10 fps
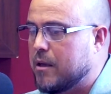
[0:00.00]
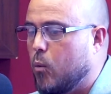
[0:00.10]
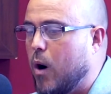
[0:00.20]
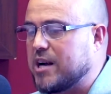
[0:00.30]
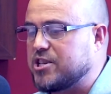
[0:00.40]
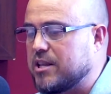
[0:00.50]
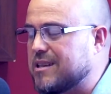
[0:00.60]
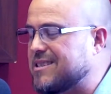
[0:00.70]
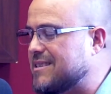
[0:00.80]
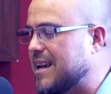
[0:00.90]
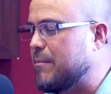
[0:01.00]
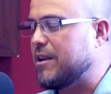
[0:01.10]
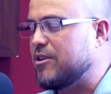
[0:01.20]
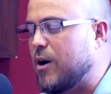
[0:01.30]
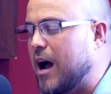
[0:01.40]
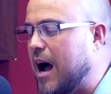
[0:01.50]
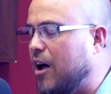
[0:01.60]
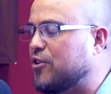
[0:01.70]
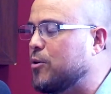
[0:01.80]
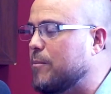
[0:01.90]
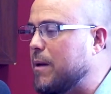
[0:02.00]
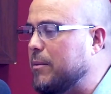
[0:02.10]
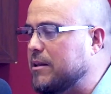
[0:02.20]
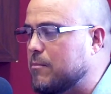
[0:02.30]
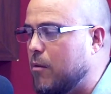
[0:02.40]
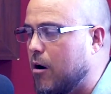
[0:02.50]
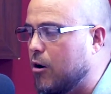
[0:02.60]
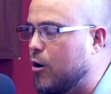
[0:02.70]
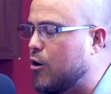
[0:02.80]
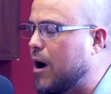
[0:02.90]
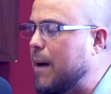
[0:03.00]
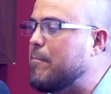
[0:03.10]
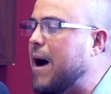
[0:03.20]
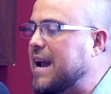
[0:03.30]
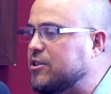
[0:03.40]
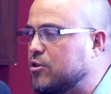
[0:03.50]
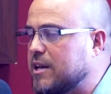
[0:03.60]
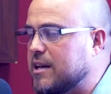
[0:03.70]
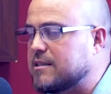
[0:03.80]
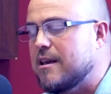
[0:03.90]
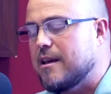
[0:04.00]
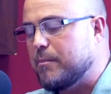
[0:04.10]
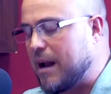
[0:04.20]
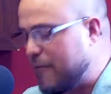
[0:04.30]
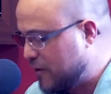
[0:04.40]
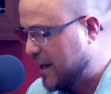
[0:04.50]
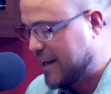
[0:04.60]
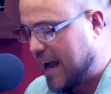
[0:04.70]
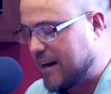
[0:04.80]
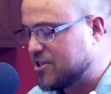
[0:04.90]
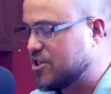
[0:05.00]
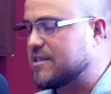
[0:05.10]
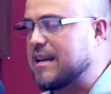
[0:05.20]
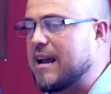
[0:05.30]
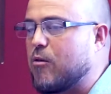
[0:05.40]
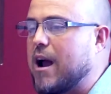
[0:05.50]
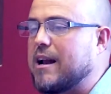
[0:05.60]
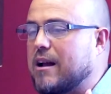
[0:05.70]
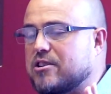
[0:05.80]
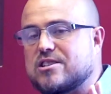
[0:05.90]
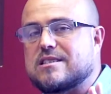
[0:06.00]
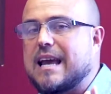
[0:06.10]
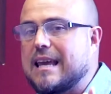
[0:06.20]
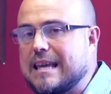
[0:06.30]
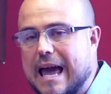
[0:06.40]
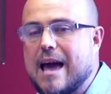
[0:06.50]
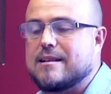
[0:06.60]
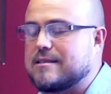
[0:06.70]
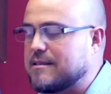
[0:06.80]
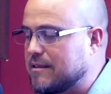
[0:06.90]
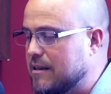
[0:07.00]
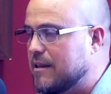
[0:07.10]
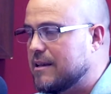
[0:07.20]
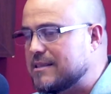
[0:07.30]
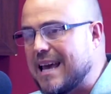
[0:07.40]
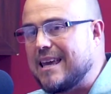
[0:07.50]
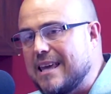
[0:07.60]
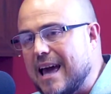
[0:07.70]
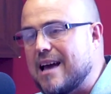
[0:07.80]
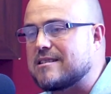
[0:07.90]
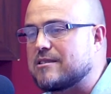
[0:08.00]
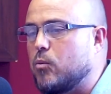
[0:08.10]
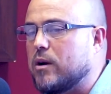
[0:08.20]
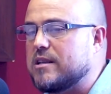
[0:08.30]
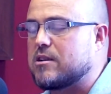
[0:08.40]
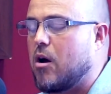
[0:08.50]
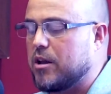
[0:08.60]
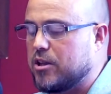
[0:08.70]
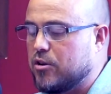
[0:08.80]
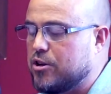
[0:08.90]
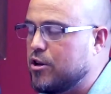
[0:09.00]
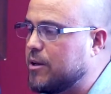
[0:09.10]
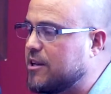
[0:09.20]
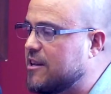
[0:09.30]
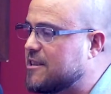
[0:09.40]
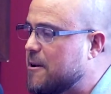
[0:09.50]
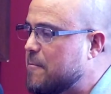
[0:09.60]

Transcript: watching this and saying, man, you know, I'll do it maybe tomorrow, or I might do this. But I feel like God is just saying right now, just to say yes. Yeah. Say yes to what he's calling you to do because